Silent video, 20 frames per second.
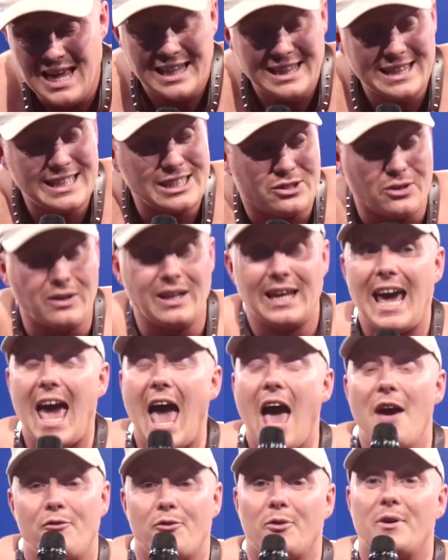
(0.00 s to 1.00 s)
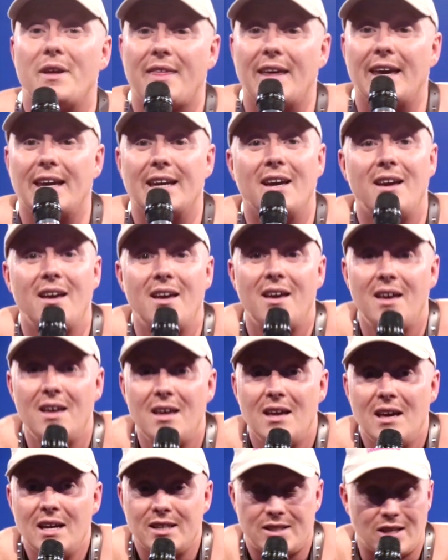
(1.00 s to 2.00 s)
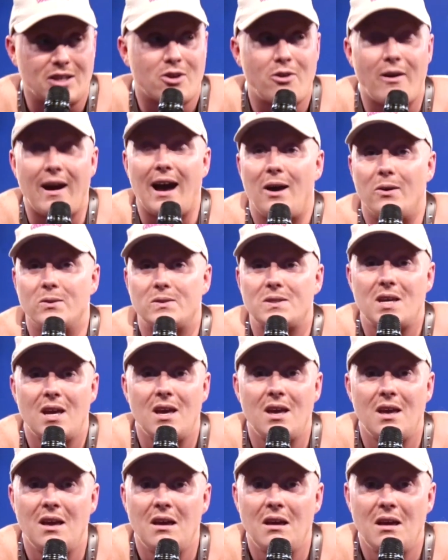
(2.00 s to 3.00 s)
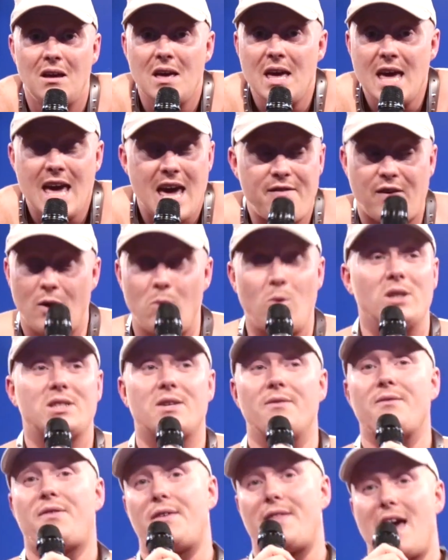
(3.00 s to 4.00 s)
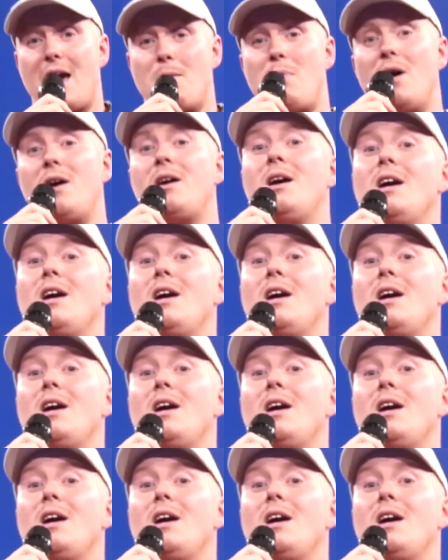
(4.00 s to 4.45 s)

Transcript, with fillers: literally everything, to the crowds. If it wasn't for them